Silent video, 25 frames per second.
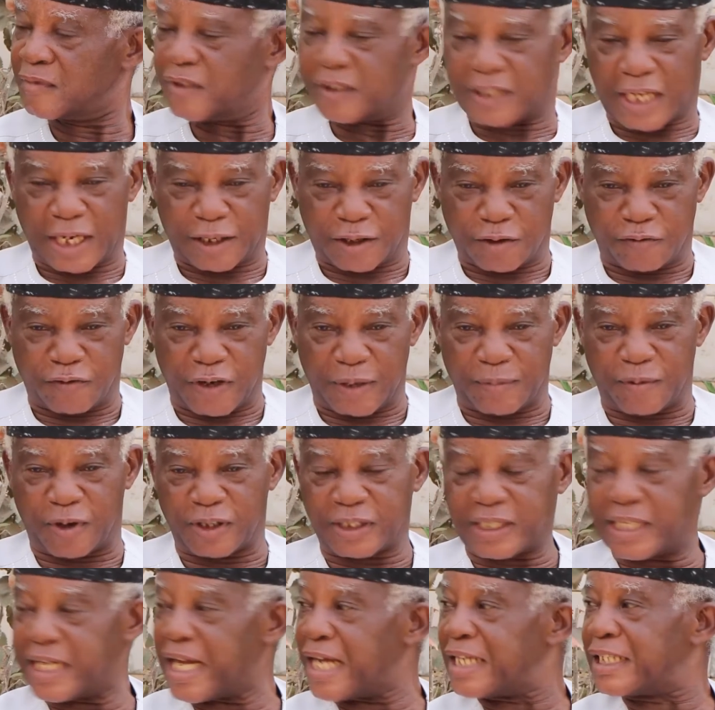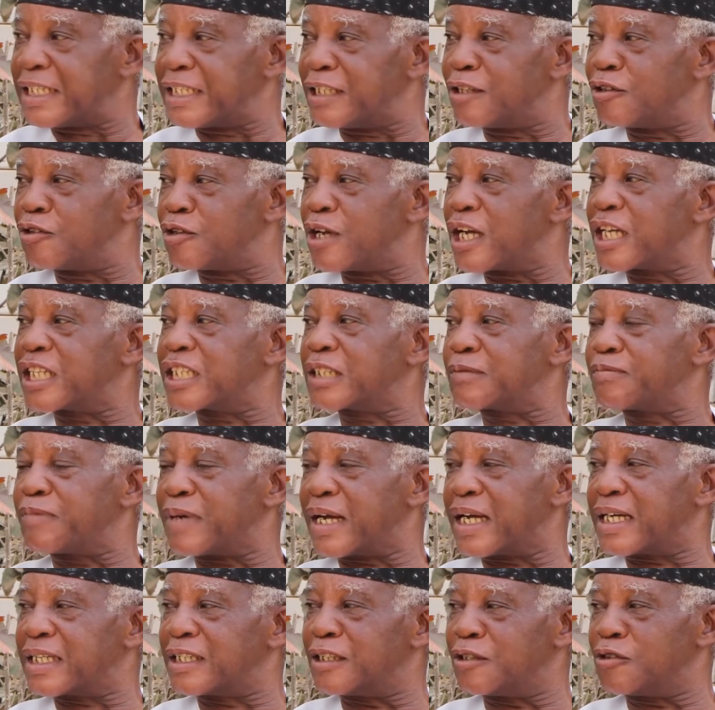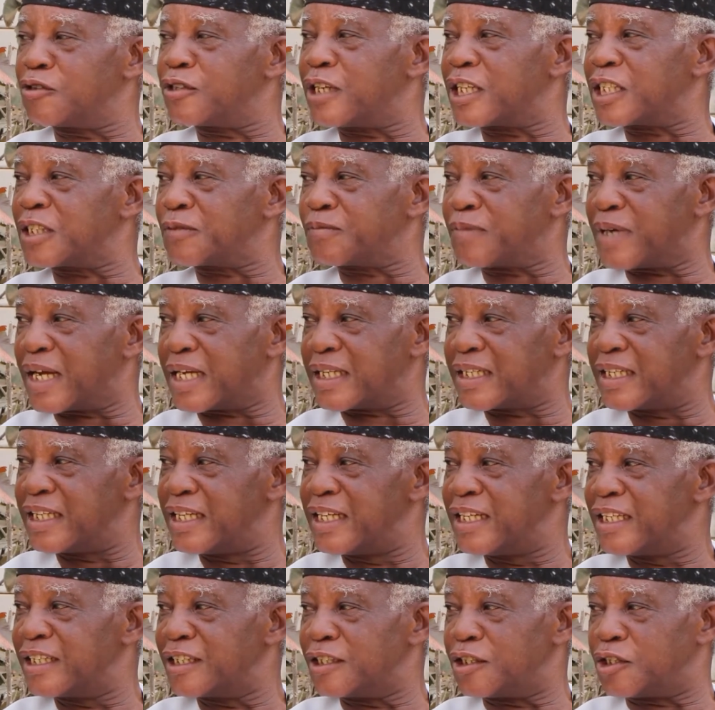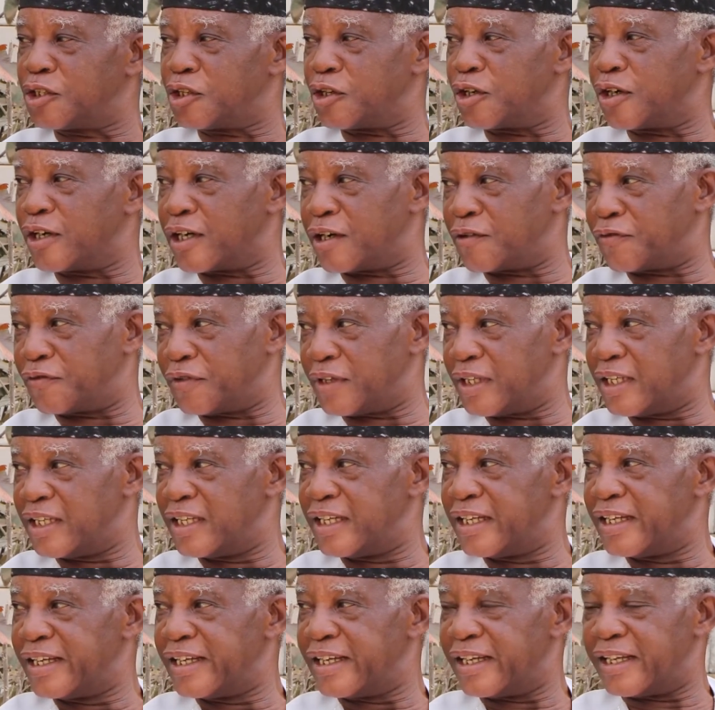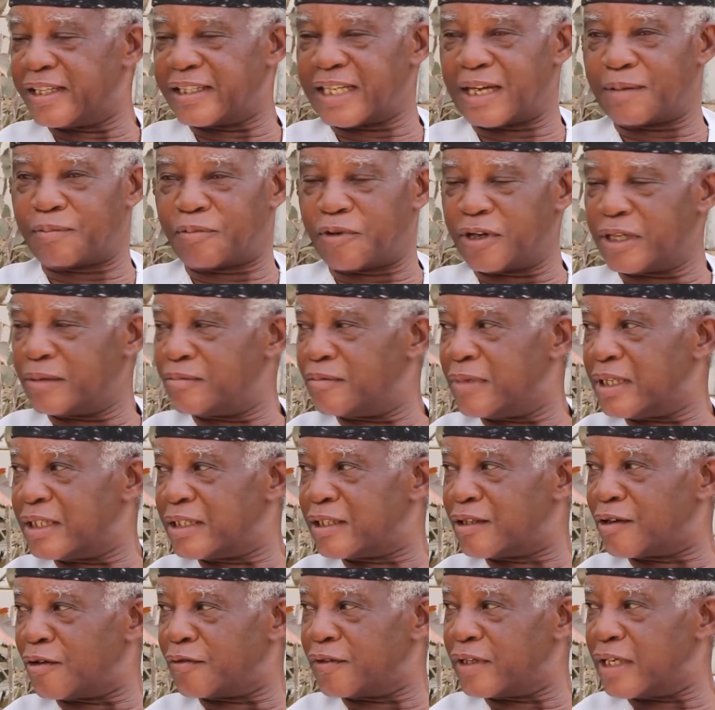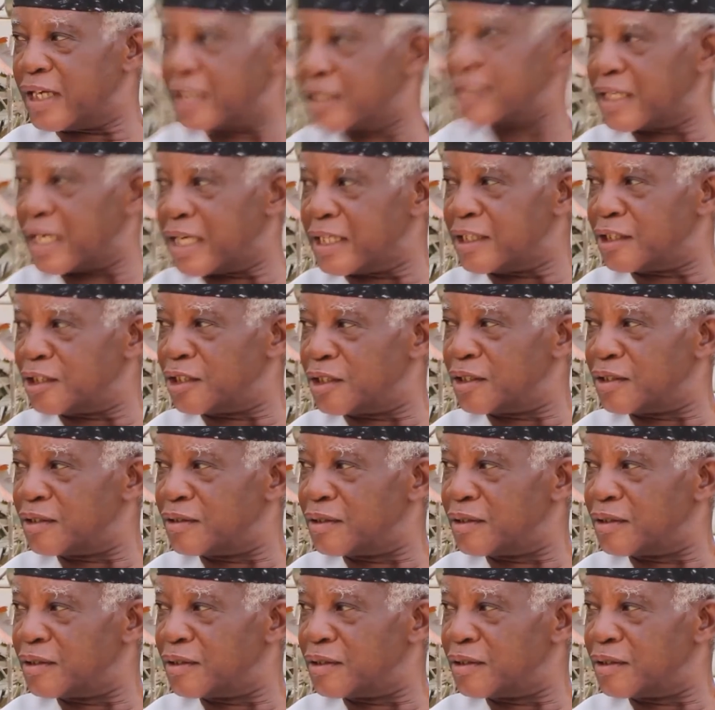Thank you very much. AIG, do you respect geography in the appointment of the next IG?